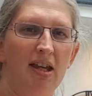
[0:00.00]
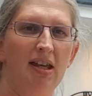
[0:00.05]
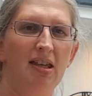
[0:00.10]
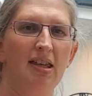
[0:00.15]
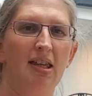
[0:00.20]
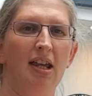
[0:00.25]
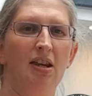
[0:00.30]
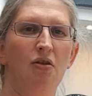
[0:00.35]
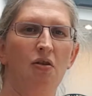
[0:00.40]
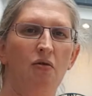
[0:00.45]

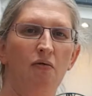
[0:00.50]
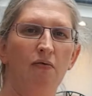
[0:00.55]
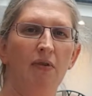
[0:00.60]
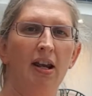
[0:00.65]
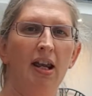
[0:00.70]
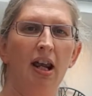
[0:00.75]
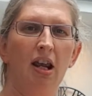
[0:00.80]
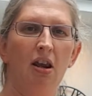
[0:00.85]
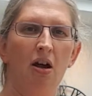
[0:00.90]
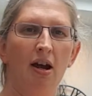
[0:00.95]
They're not
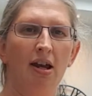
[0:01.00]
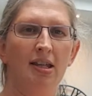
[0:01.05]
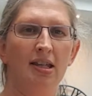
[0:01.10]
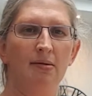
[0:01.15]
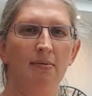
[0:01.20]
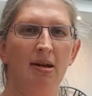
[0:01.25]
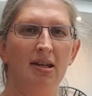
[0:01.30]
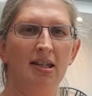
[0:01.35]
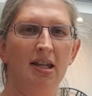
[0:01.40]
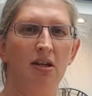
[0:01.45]
really aligned to
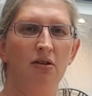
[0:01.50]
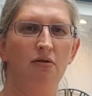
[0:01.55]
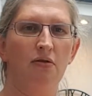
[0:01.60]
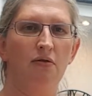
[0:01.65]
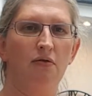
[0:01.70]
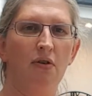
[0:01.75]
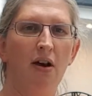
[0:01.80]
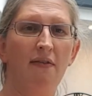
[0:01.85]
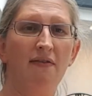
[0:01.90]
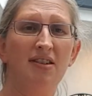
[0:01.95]
my centre of
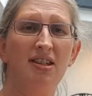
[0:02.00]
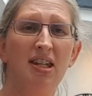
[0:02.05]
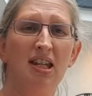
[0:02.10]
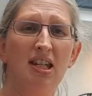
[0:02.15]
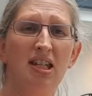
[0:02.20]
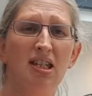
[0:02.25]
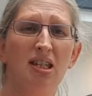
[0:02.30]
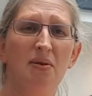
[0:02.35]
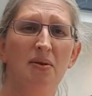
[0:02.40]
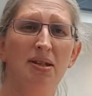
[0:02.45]

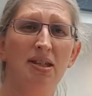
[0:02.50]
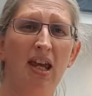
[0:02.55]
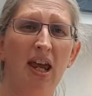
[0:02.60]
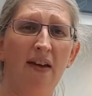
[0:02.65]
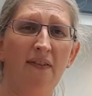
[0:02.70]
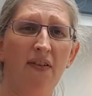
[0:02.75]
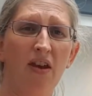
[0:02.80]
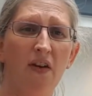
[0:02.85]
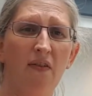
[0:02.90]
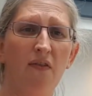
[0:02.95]
gravity, so it's
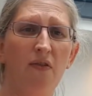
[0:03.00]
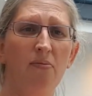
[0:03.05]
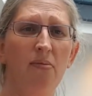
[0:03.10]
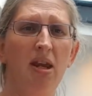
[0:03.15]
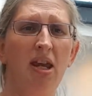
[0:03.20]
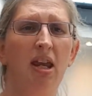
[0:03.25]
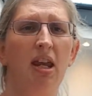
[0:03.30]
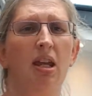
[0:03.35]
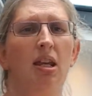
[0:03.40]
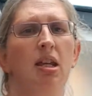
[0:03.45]
heavier for
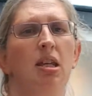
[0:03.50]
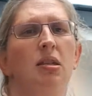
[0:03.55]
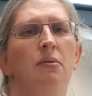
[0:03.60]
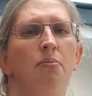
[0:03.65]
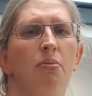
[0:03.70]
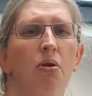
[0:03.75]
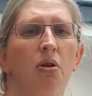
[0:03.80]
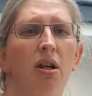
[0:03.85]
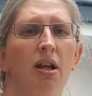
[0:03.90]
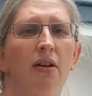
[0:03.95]
me and it's
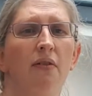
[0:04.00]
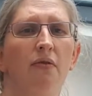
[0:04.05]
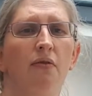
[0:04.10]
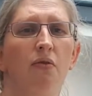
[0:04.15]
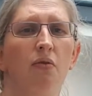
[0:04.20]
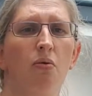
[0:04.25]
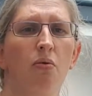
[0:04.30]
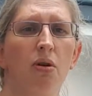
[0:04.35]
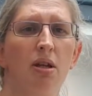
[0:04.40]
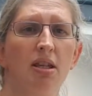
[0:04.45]
pulling
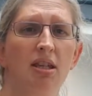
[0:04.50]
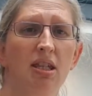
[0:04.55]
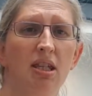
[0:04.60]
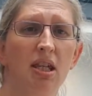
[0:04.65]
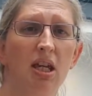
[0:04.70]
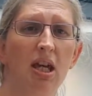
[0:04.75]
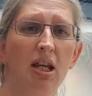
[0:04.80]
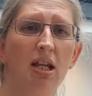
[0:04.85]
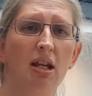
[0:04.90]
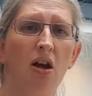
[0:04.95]
forwards,
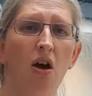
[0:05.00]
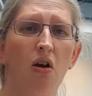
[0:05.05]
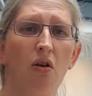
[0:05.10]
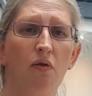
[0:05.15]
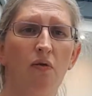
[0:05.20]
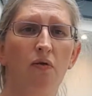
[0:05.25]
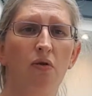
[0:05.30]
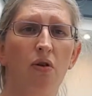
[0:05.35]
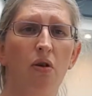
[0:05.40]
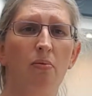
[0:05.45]
and
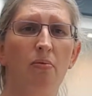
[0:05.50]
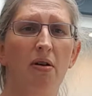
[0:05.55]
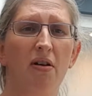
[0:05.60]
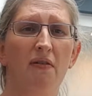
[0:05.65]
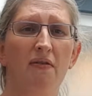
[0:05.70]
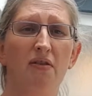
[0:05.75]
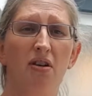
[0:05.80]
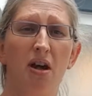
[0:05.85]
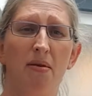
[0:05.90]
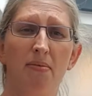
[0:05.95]
over a long period
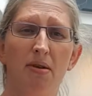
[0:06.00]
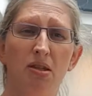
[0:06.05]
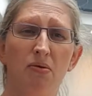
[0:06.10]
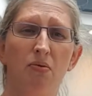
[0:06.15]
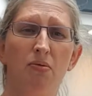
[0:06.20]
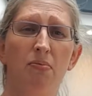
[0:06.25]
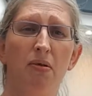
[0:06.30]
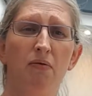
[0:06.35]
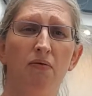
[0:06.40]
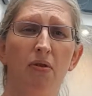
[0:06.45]
of time this
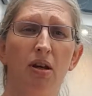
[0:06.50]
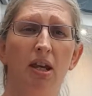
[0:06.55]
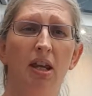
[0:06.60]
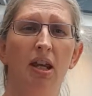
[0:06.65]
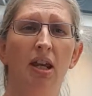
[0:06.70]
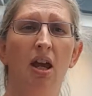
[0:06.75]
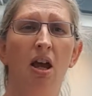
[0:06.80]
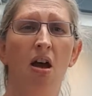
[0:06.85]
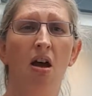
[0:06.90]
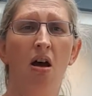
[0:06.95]
would be
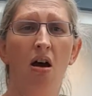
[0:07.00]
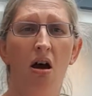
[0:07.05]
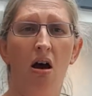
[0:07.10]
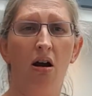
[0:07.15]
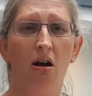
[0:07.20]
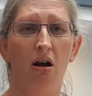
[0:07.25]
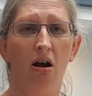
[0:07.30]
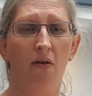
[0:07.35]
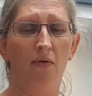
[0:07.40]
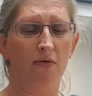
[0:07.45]
really
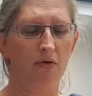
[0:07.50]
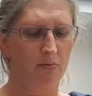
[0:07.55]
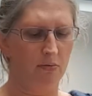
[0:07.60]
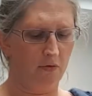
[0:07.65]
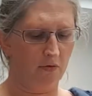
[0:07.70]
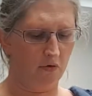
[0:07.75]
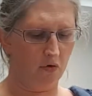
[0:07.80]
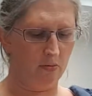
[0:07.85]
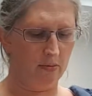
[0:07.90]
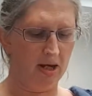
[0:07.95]
uncomfortable
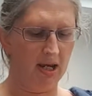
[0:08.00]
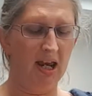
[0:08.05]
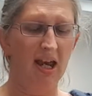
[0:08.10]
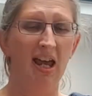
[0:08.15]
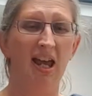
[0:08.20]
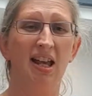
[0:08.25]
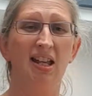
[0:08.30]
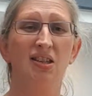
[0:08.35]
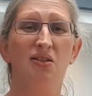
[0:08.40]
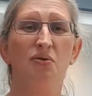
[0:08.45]
for me.
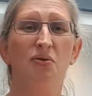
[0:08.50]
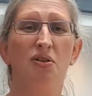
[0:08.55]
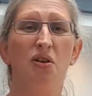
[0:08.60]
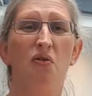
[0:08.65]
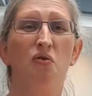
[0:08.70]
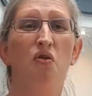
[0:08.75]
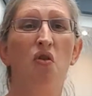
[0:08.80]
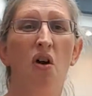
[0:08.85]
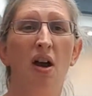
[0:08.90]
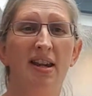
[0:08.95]
It's also
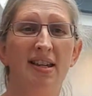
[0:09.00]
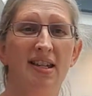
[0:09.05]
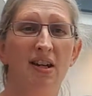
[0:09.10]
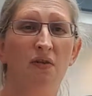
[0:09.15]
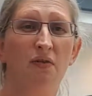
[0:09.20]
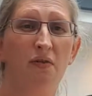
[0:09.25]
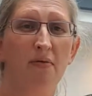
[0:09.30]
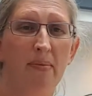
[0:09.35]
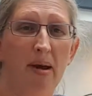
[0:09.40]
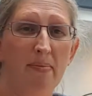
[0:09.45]
not ideal
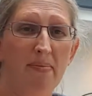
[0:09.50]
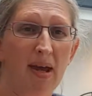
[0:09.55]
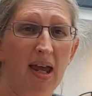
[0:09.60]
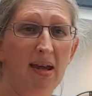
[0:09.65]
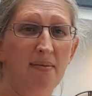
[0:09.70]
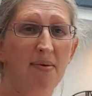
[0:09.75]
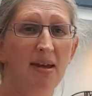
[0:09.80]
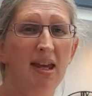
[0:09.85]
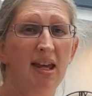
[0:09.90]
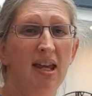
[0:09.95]
for my
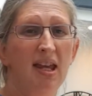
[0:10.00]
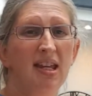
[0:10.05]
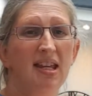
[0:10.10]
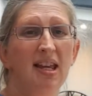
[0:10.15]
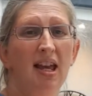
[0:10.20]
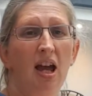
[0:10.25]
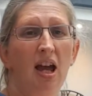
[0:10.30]
baby